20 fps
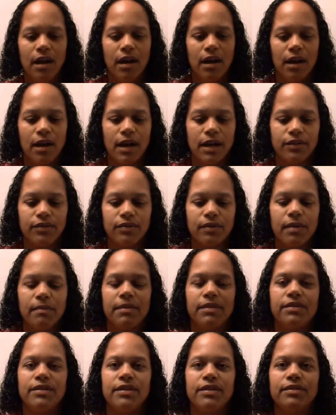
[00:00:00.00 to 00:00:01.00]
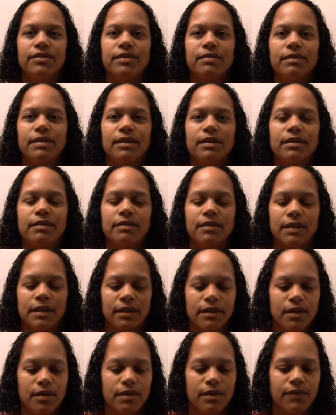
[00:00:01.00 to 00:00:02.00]
Alright, so what I'm going to do is we're going
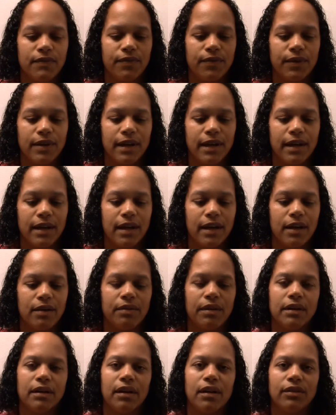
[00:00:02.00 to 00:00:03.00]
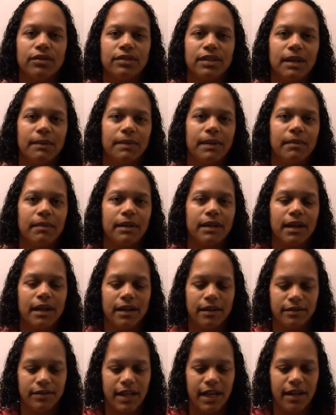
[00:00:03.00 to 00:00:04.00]
to go in for a quick close-up, and I'm going to kind
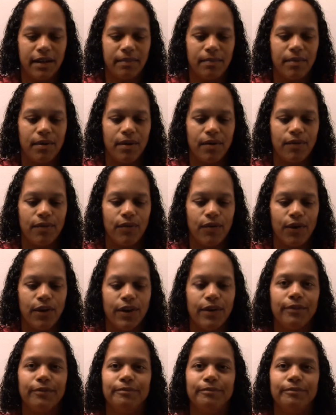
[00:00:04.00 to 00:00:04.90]
of take it apart for you.